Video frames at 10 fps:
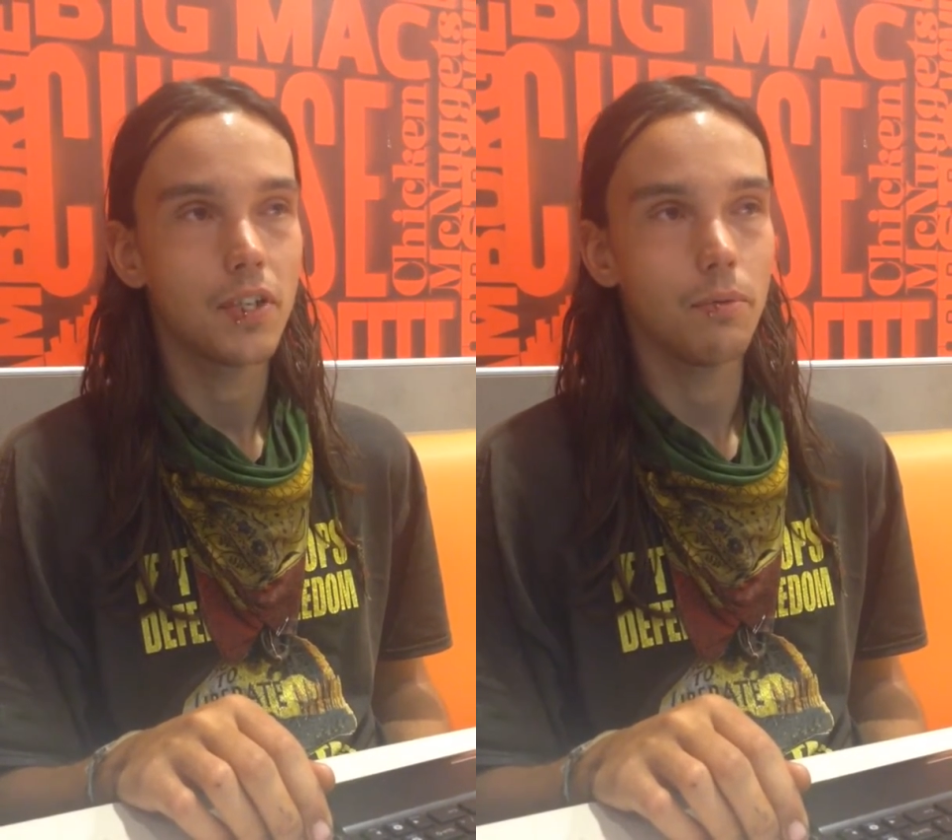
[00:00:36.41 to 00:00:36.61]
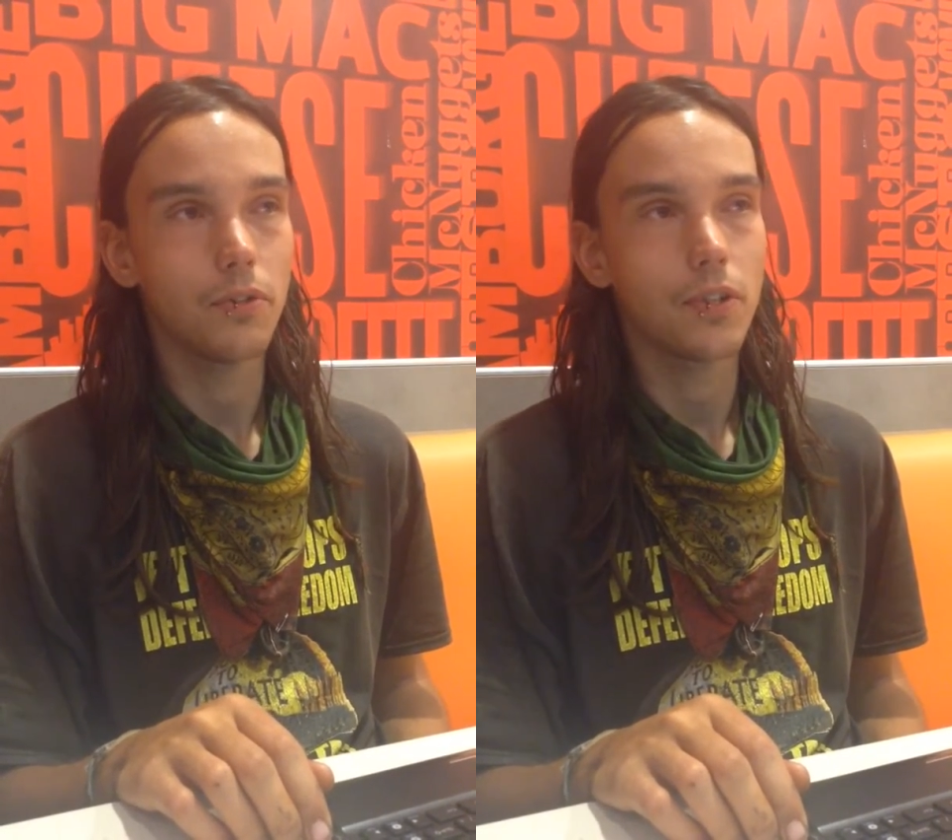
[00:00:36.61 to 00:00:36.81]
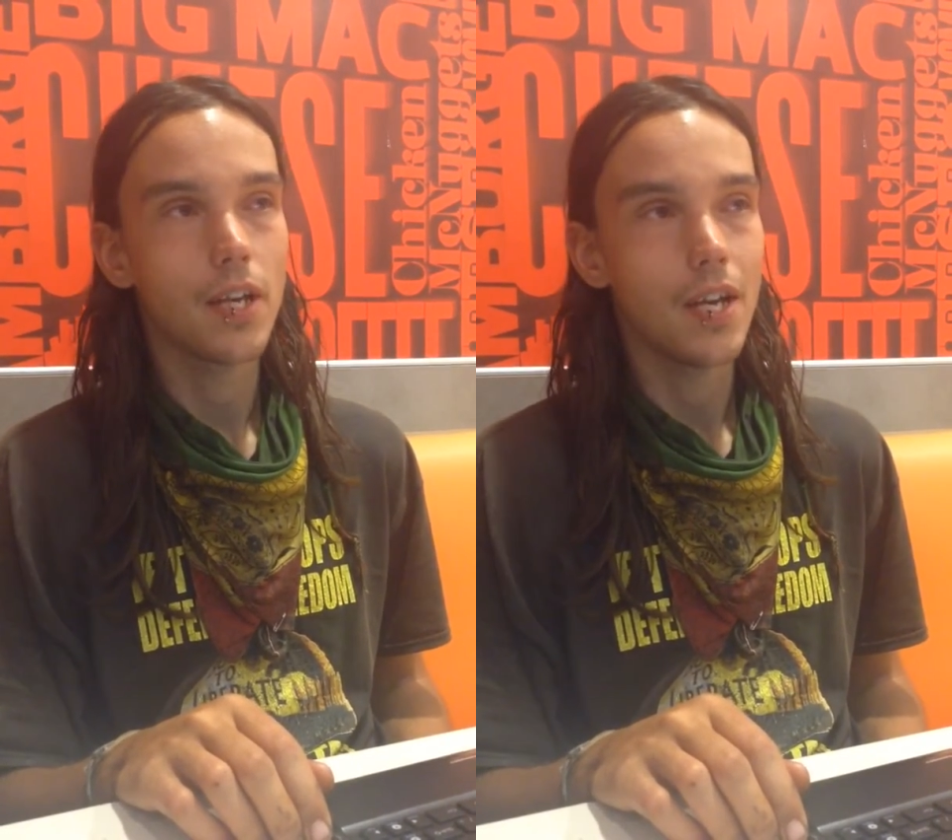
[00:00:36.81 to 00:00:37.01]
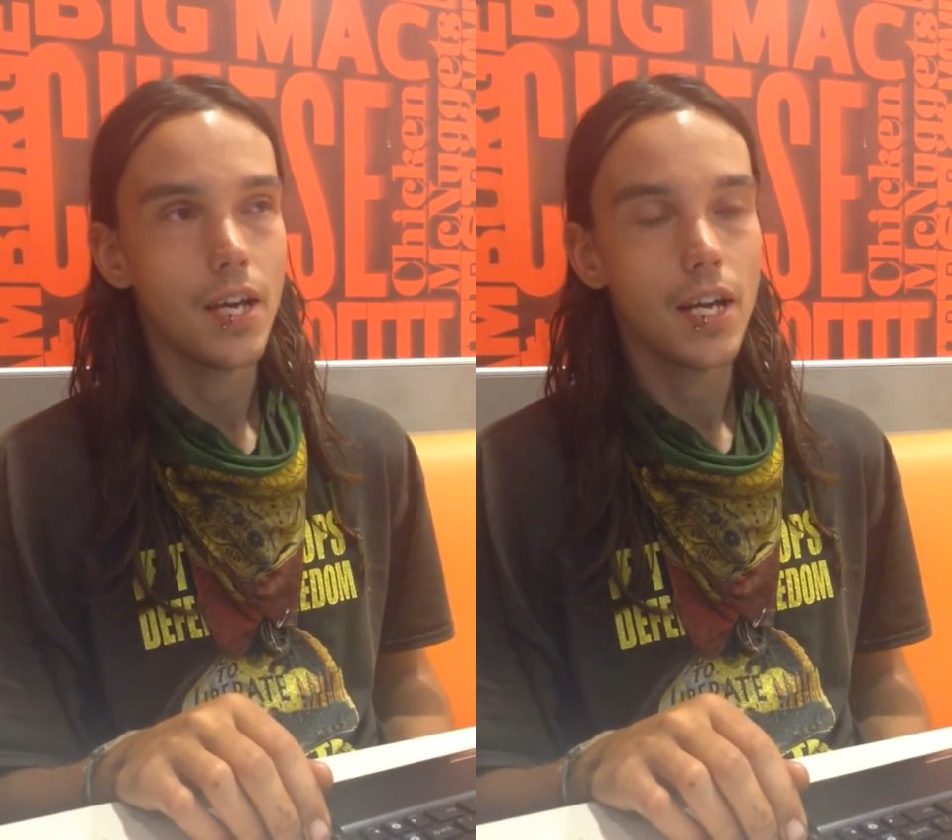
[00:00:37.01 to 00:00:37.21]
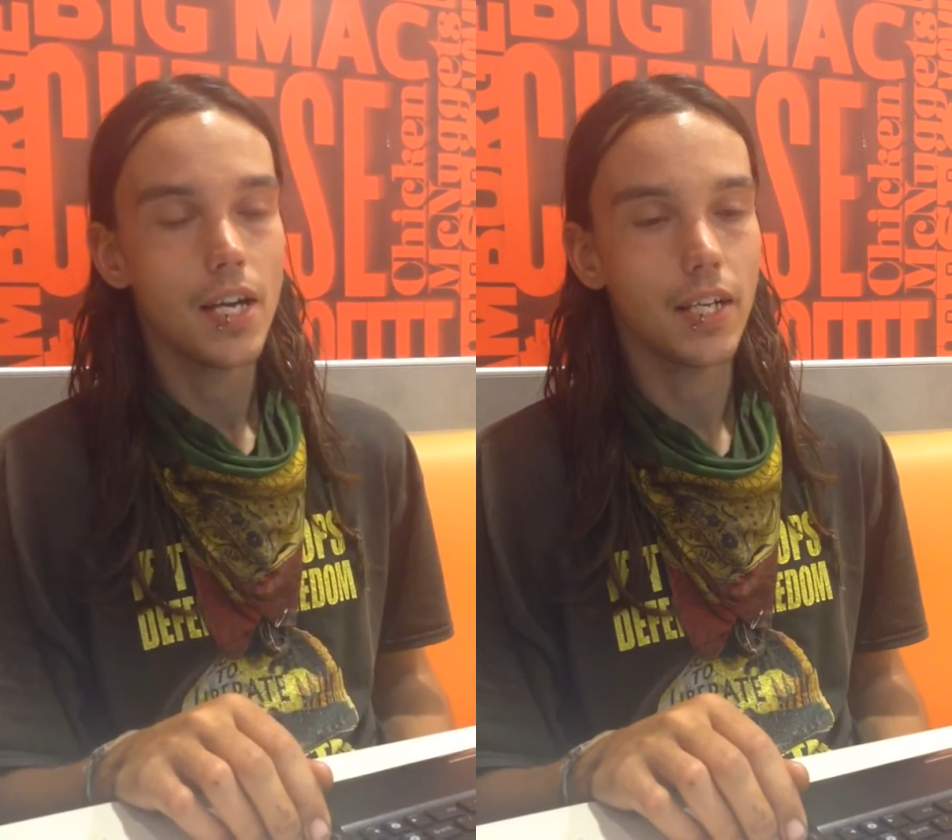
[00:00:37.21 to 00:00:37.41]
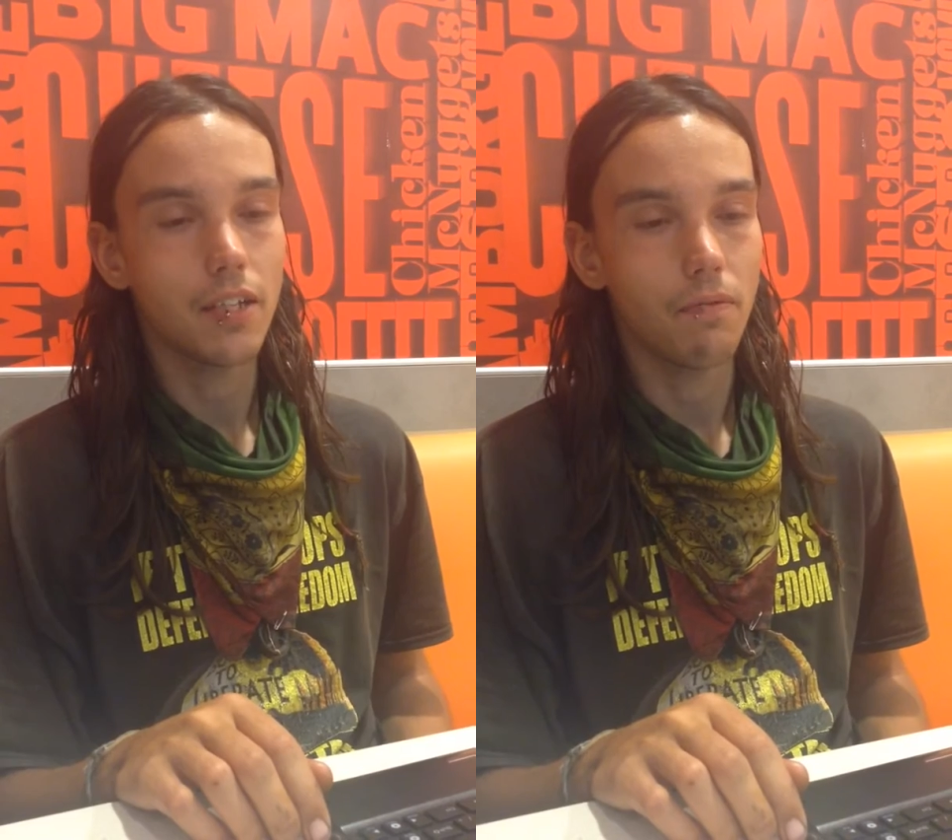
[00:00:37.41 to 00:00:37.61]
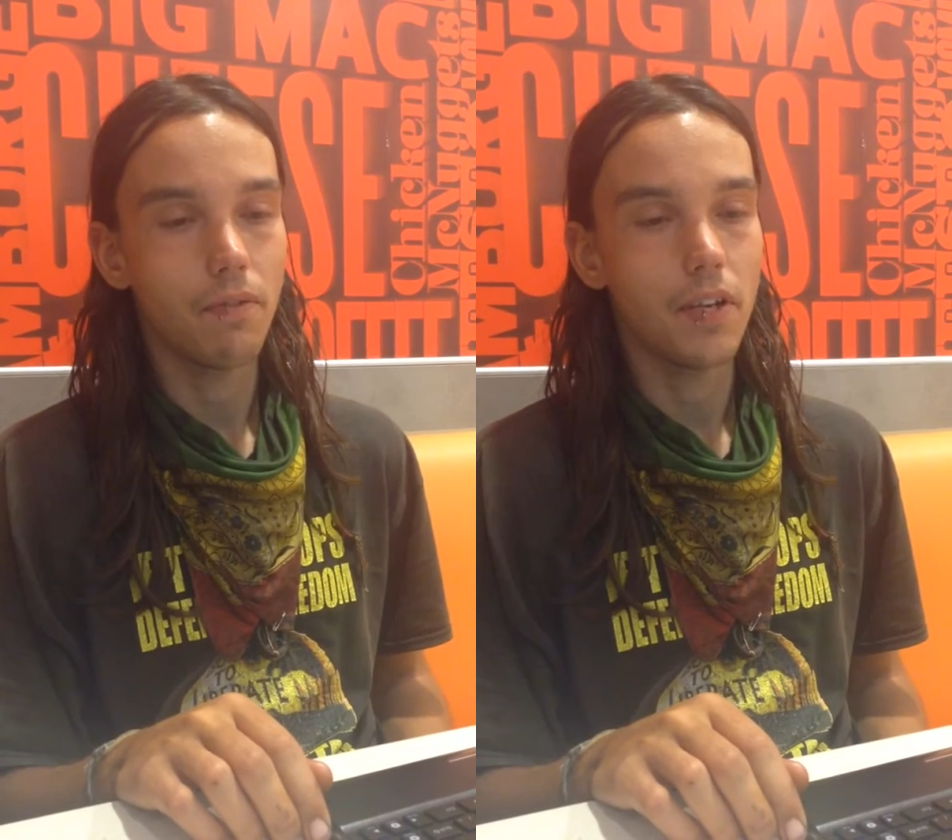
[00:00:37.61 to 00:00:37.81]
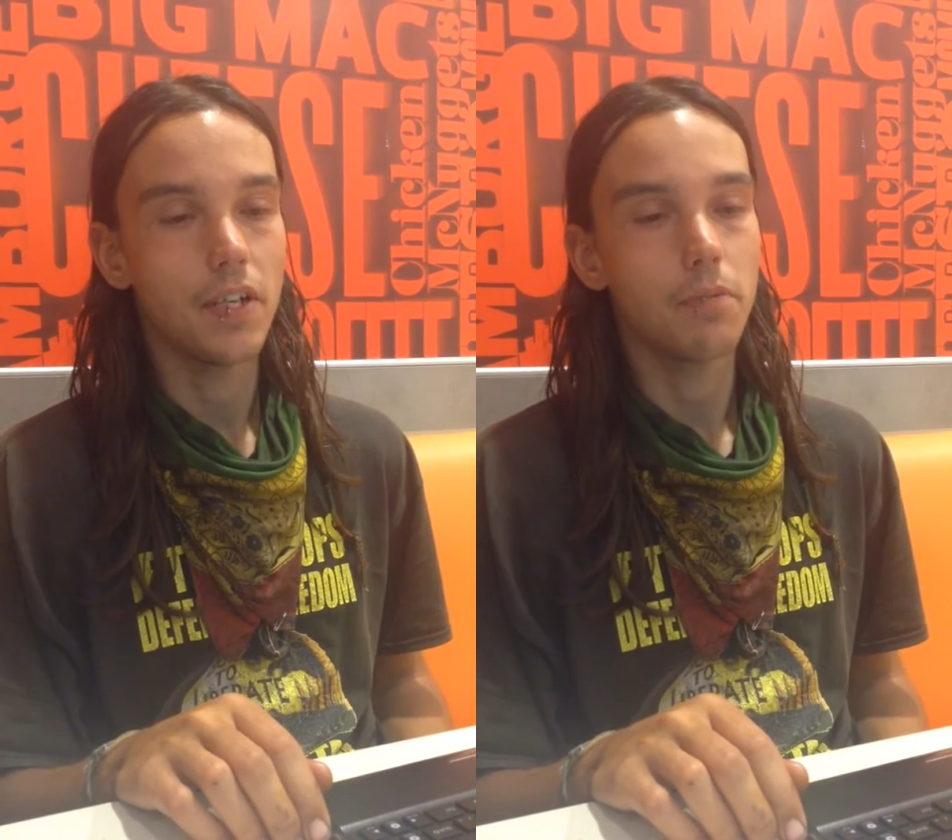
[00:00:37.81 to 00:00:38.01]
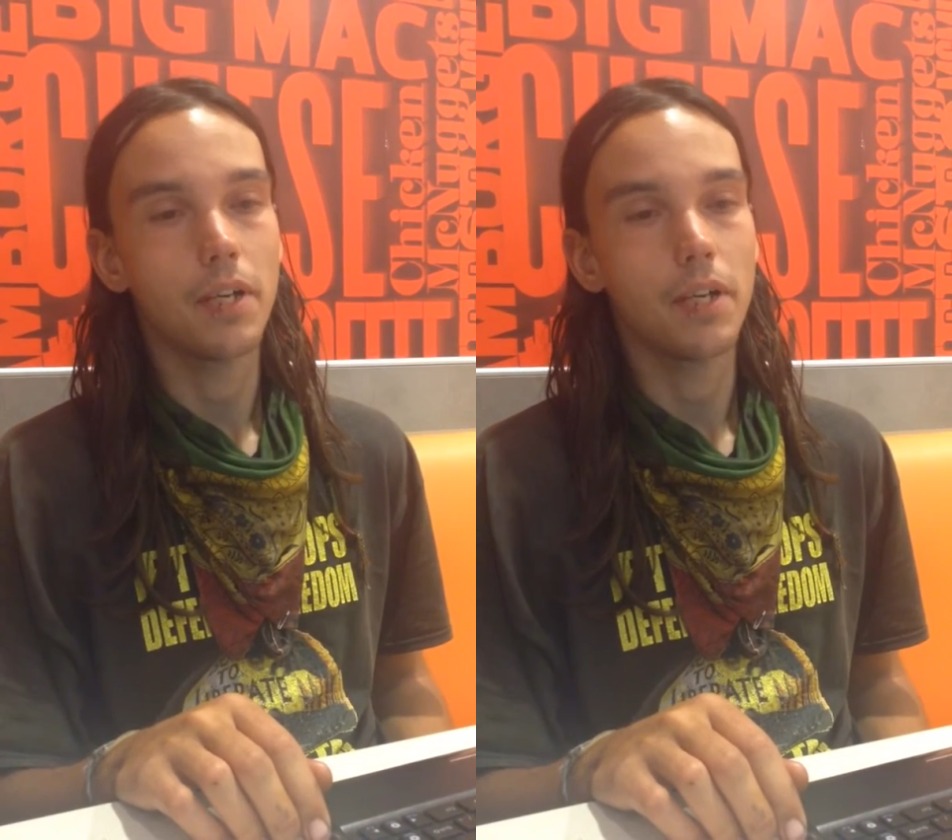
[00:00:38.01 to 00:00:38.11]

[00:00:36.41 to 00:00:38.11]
He was he didn't get to finish,